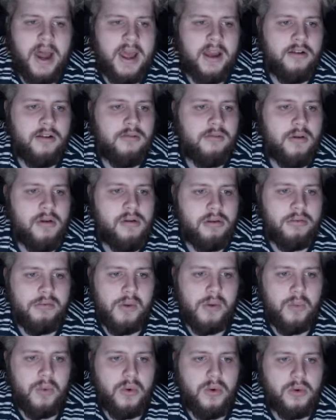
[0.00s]
growth
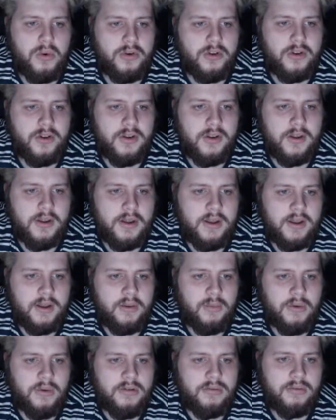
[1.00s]
reward,
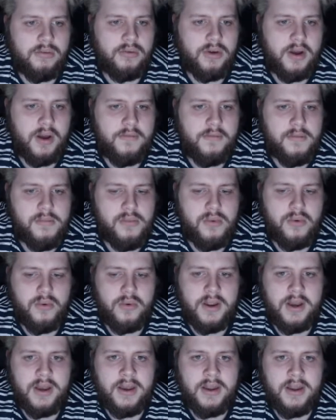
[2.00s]
which we'll cover more
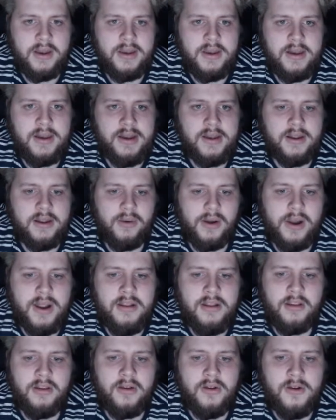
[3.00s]
in detail
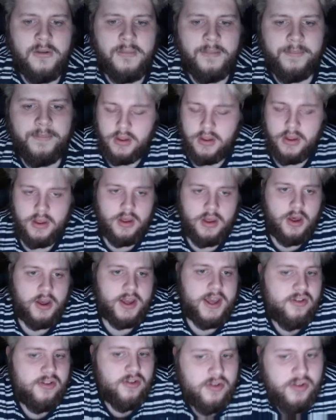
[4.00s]
later on.
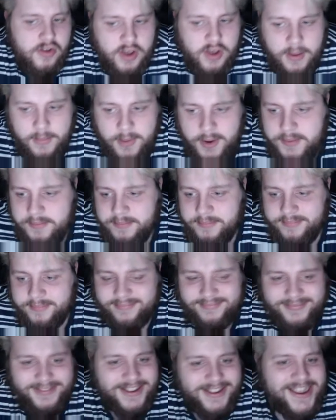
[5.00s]
Okay, so as you come on,
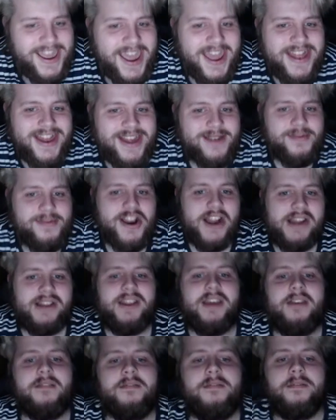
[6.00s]
you get the
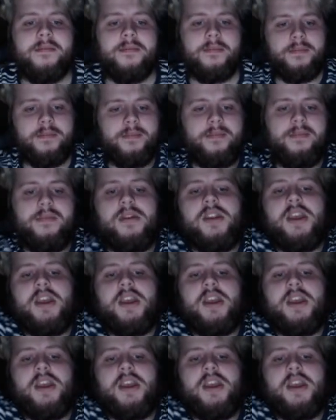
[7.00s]
objective. You can